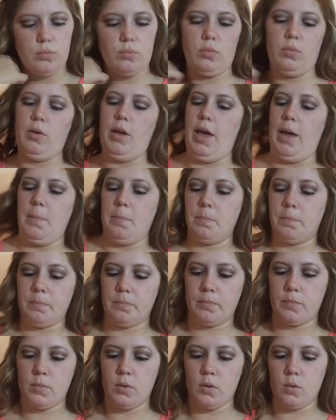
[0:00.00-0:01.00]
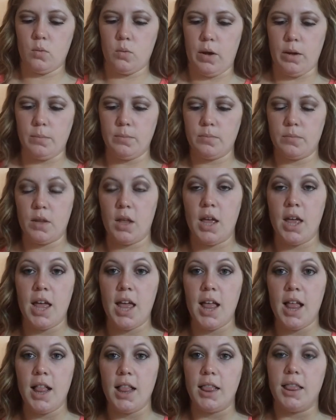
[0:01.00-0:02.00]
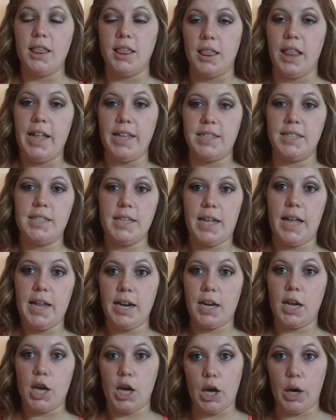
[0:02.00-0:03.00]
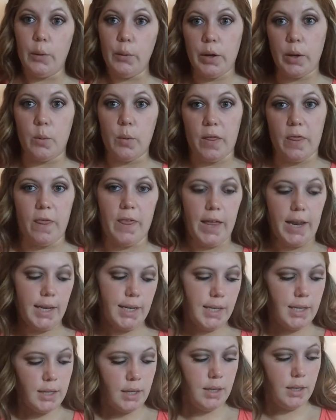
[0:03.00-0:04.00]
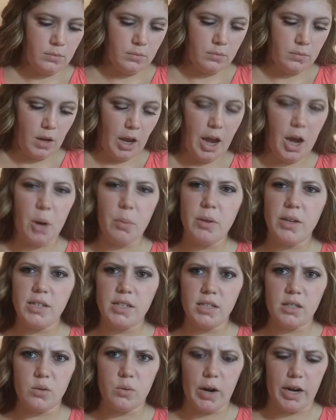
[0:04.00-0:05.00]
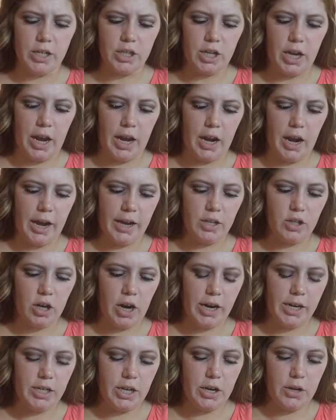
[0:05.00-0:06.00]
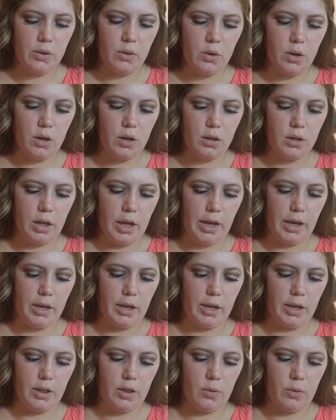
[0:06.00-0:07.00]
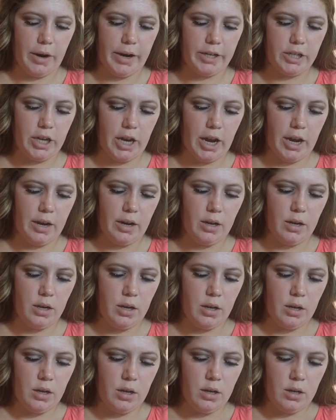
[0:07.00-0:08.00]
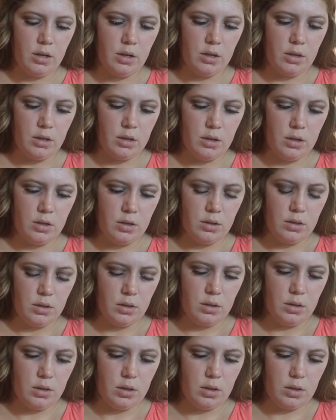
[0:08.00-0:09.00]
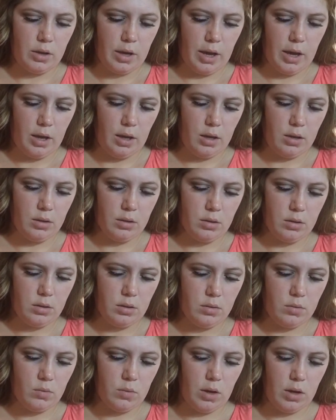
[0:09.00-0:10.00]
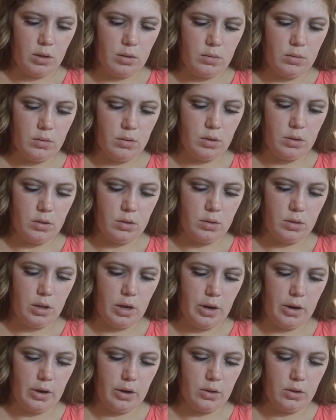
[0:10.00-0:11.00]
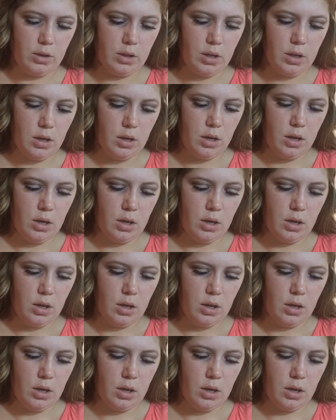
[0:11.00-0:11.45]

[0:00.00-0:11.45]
Okay, well, let's get going with it. I hope this is the right shade. I tried to get the right shade. Okay, well, there it goes.